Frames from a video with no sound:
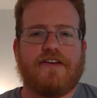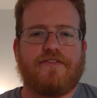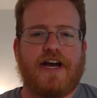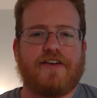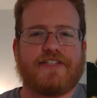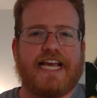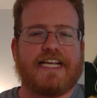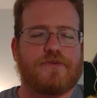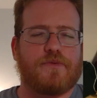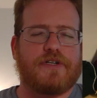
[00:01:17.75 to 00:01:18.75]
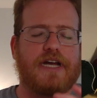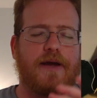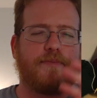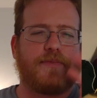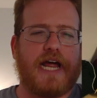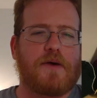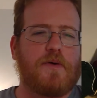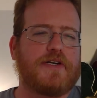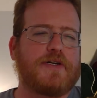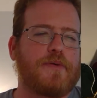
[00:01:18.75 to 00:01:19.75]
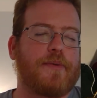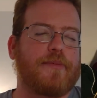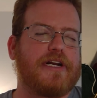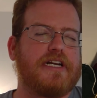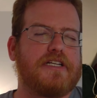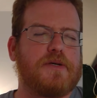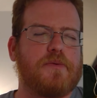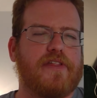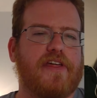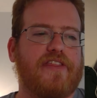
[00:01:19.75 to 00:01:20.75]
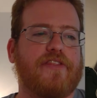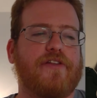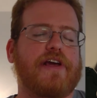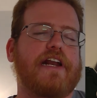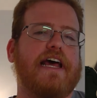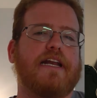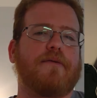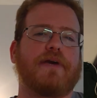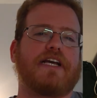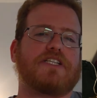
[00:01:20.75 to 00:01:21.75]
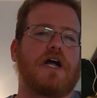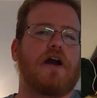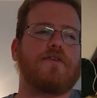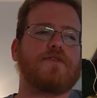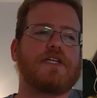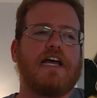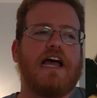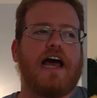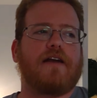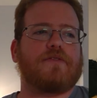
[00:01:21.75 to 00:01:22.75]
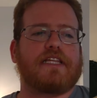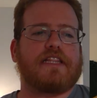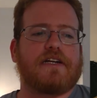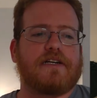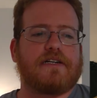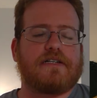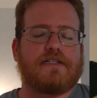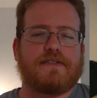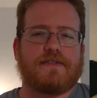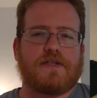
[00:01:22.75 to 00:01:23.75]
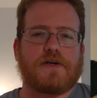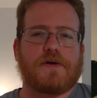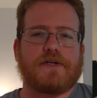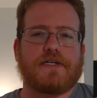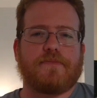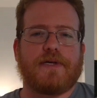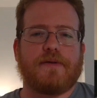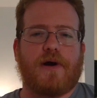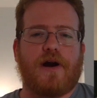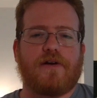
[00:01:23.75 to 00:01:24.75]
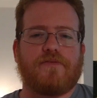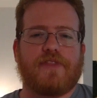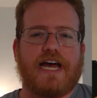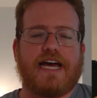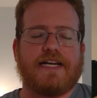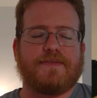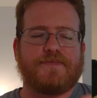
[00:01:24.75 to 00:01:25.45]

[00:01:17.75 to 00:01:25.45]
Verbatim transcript: 5 skeins, which I'm not quite sure what I'm going to do with. I think they're going to end up being scarves. I don't think they're going to be part of that